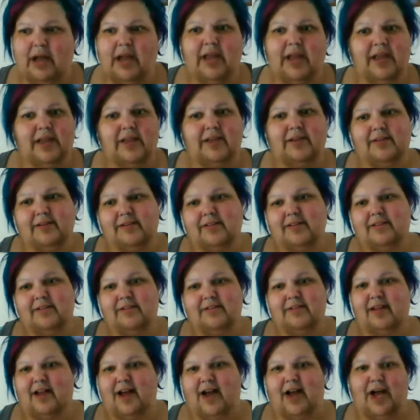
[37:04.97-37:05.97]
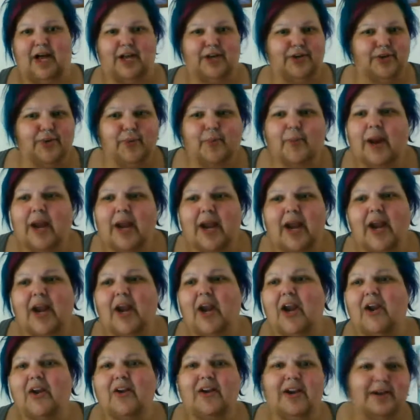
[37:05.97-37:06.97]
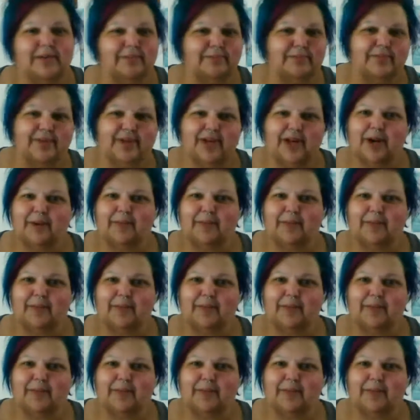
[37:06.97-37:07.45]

my underwear and,